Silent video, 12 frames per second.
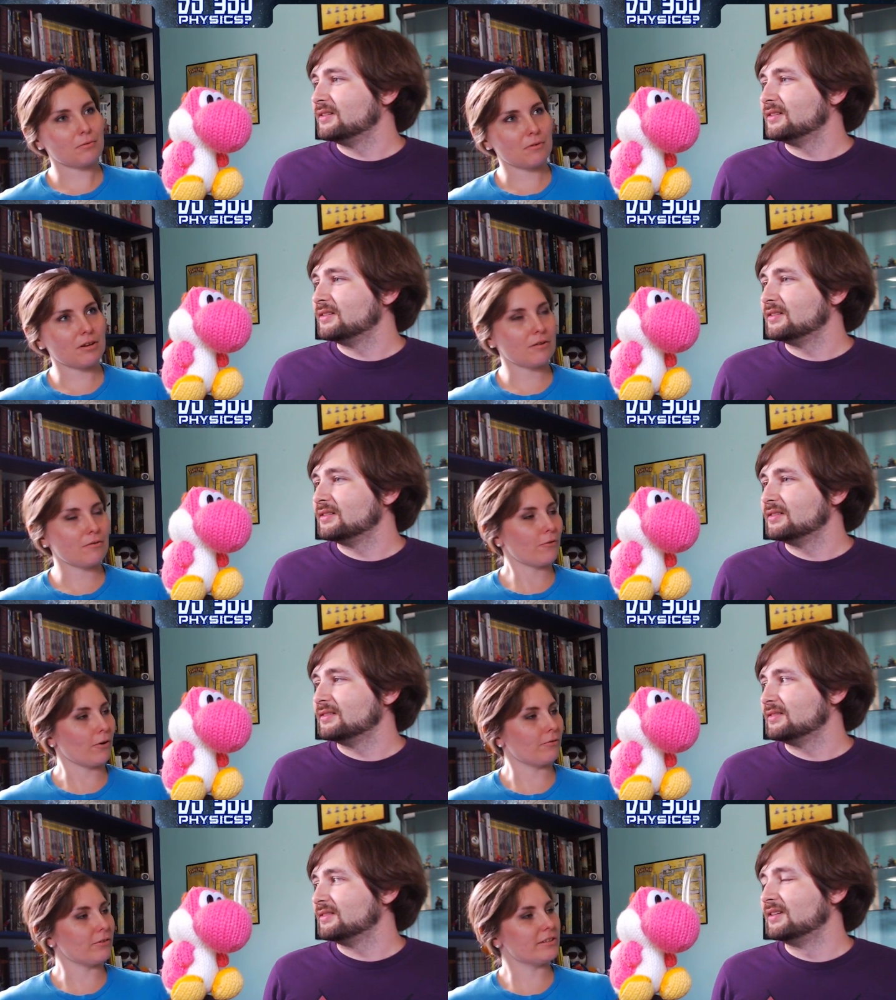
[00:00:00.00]
Speaker 1: three to
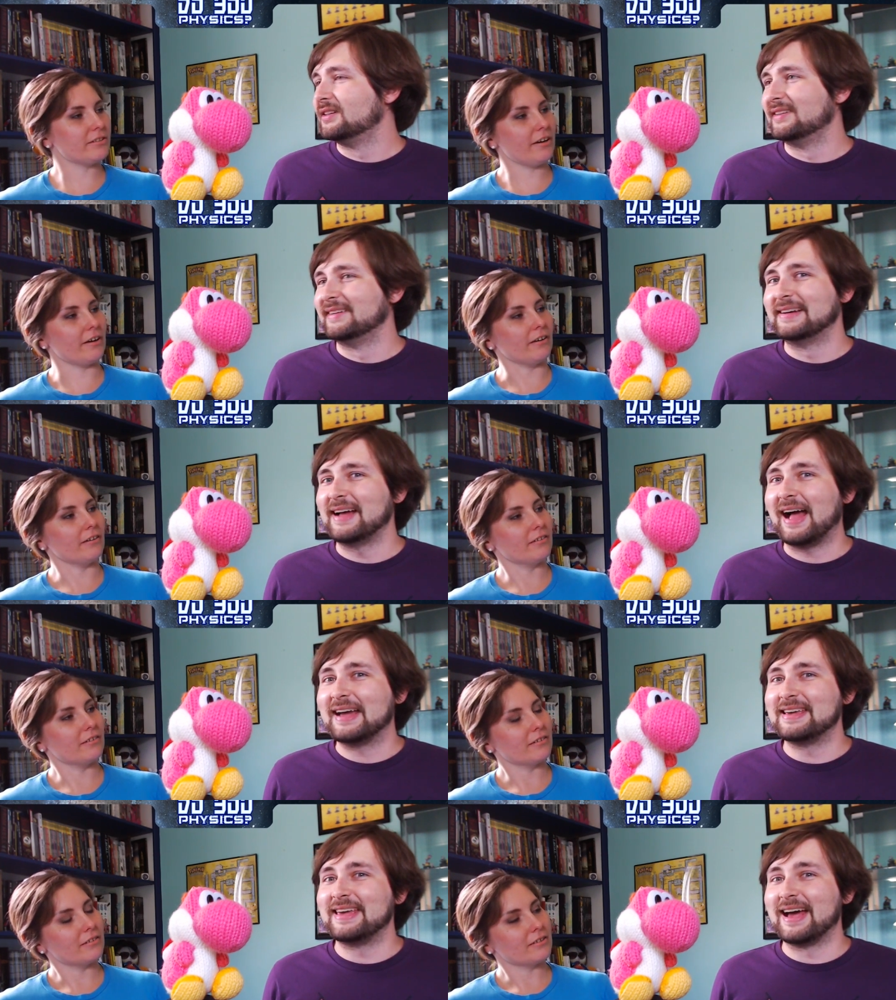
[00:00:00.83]
four feet tall.
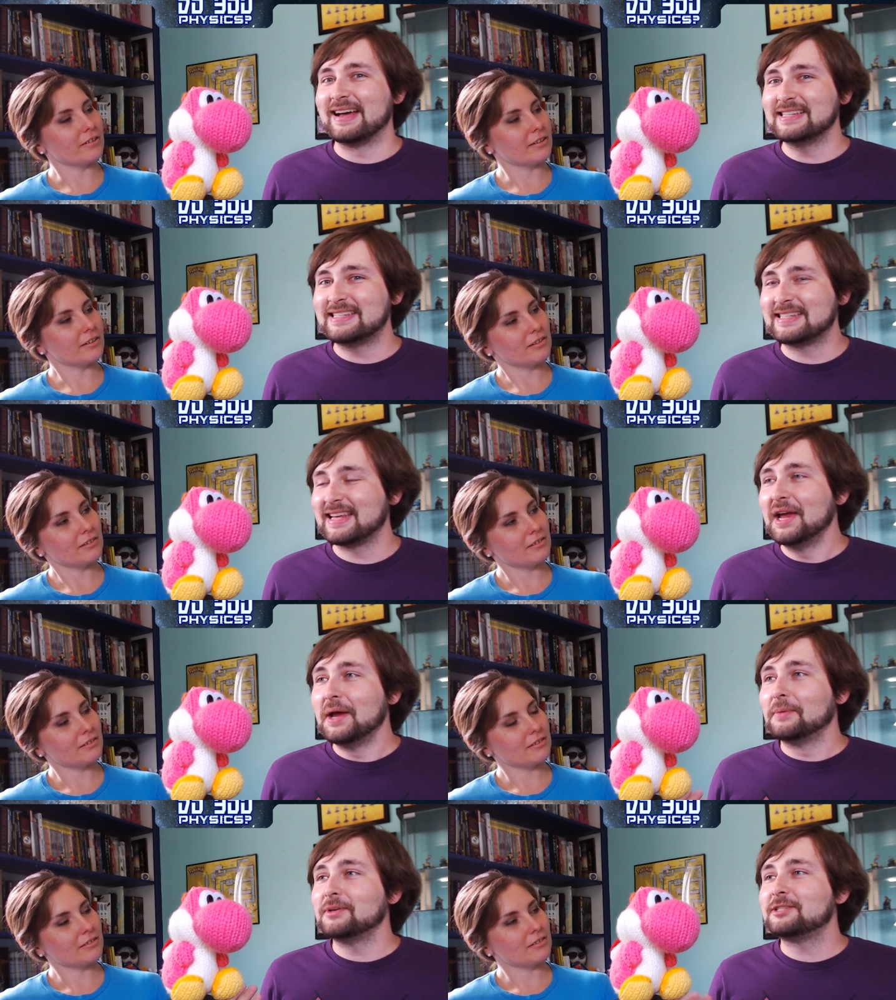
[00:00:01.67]
Speaker 2: I guess.
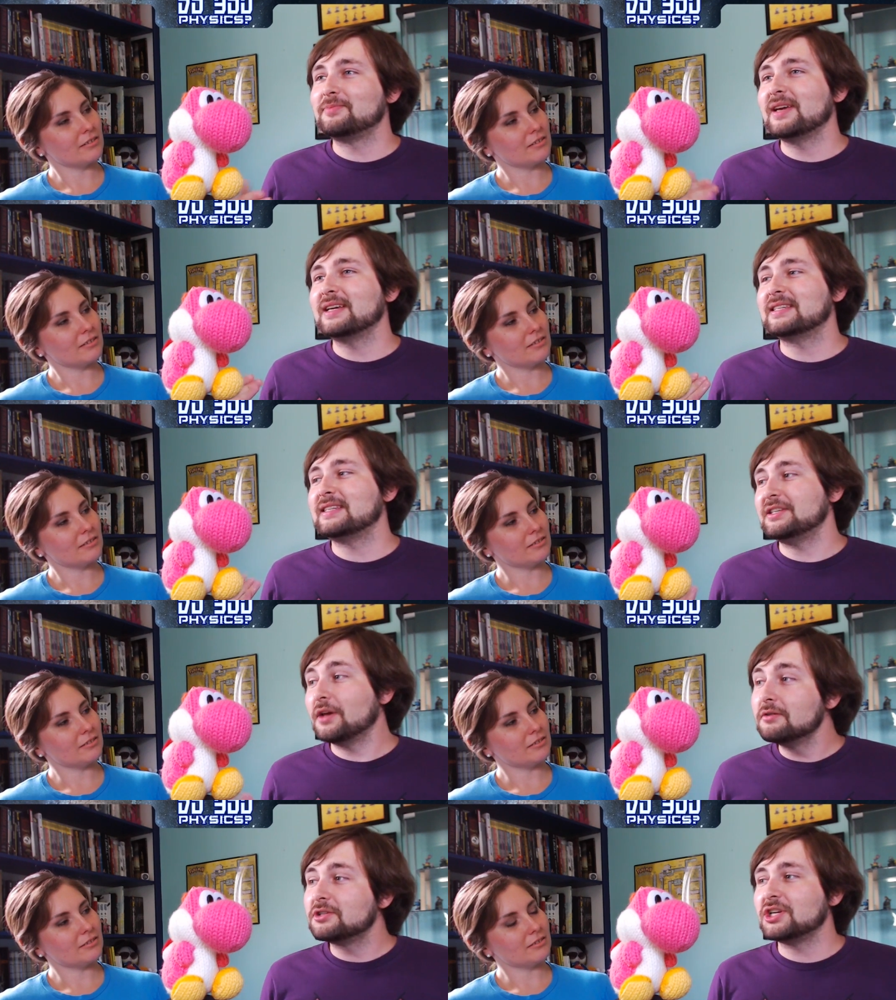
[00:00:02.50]
Which makes
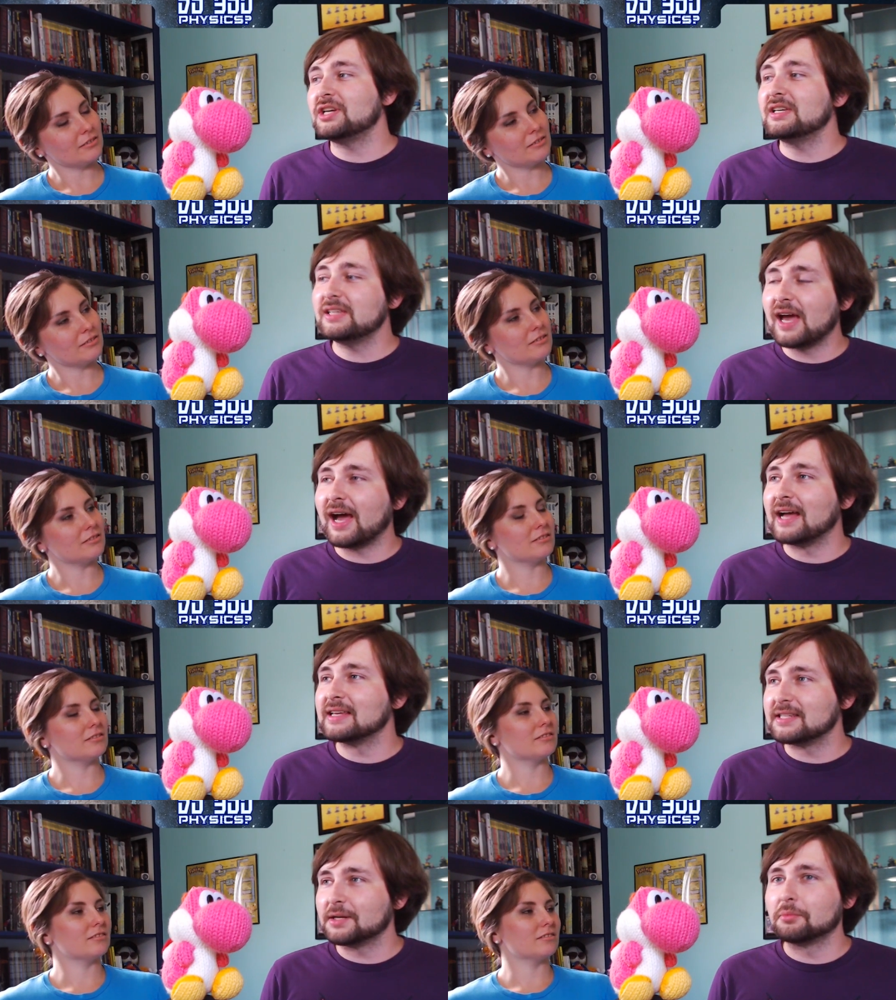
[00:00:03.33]
Yoshi, yeah,
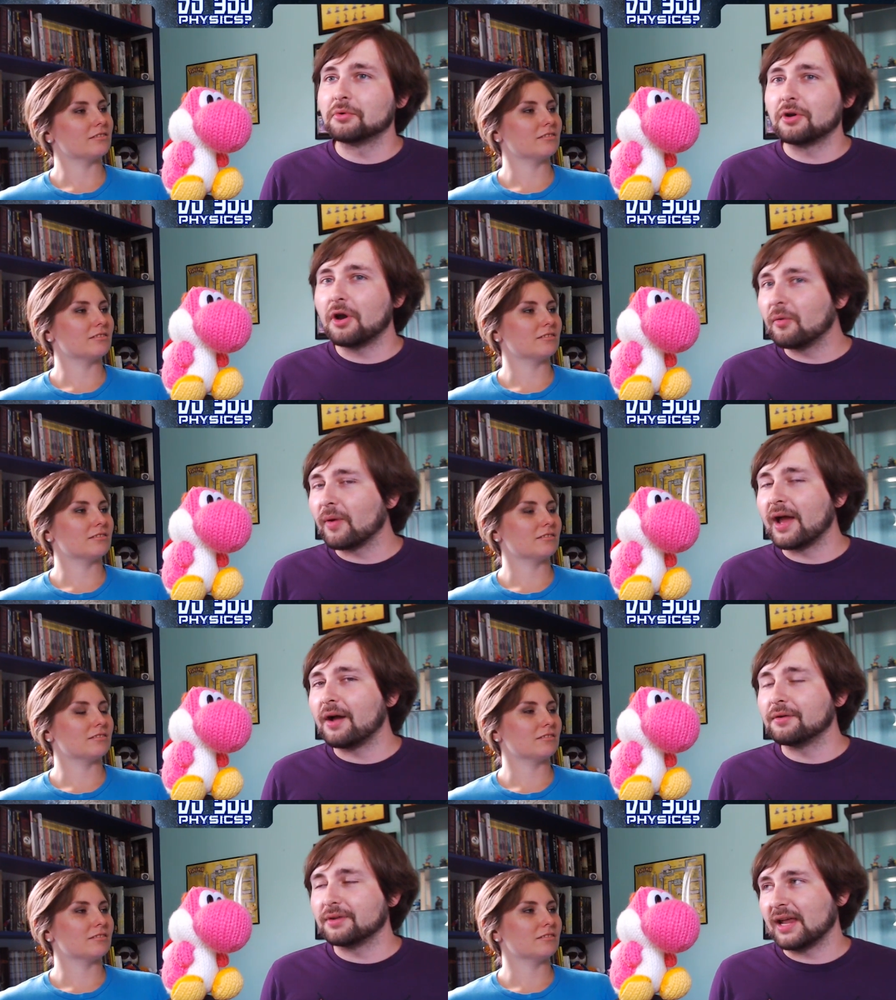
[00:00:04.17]
somewhere
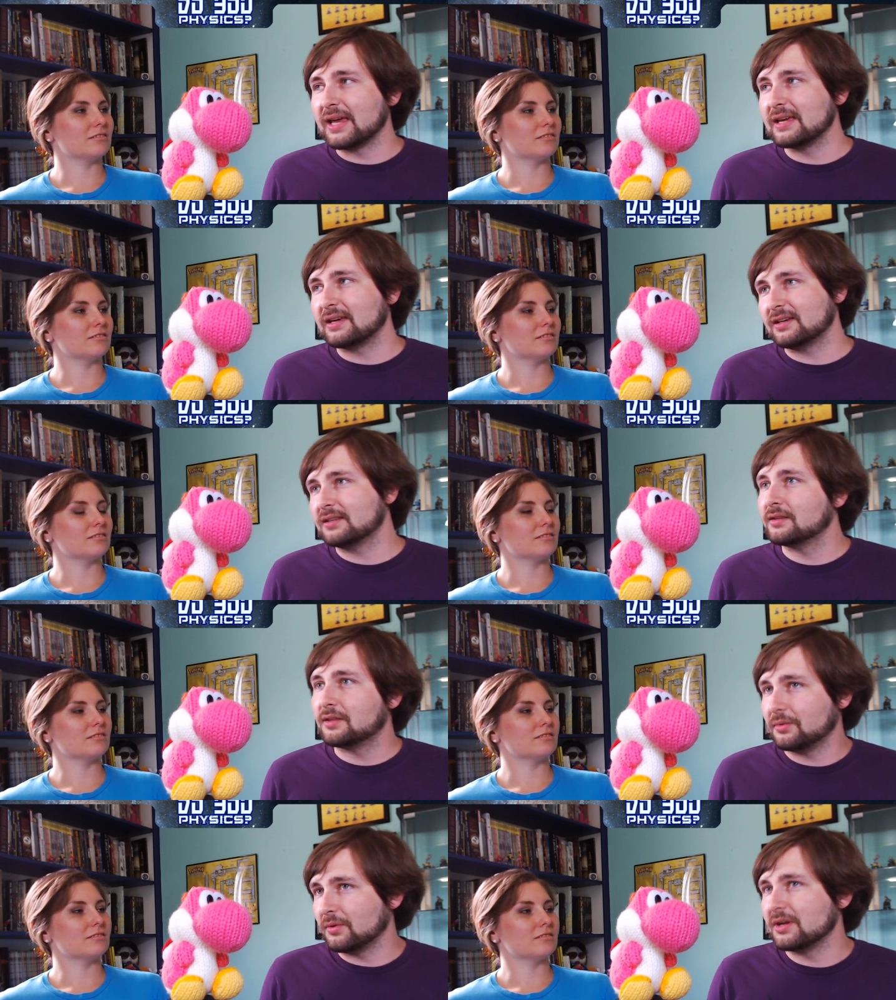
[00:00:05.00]
around like
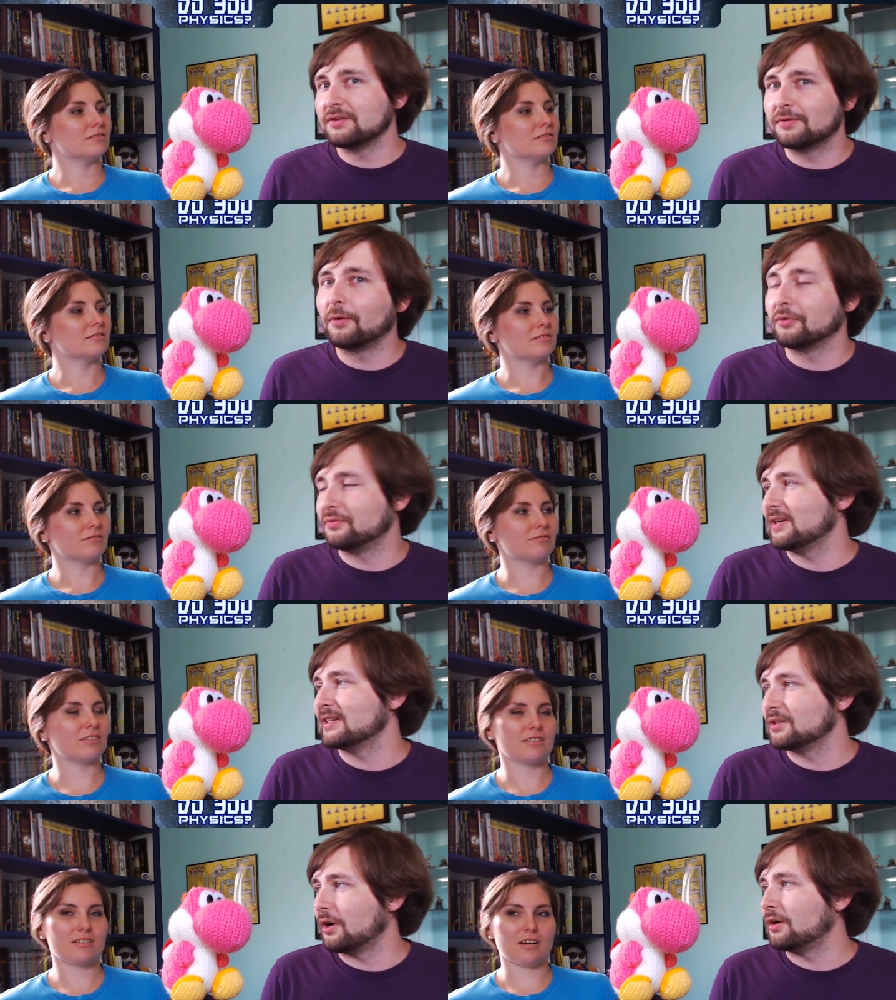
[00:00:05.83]
three to four feet,
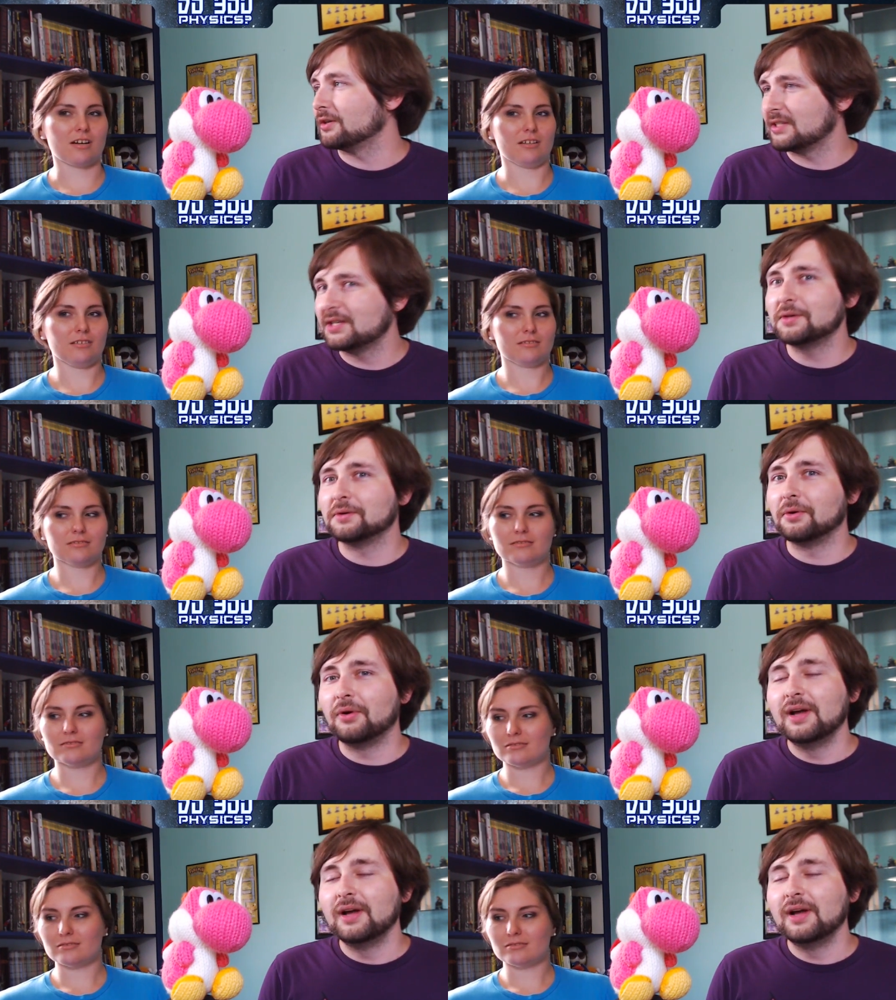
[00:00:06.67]
feet tall, tall, too.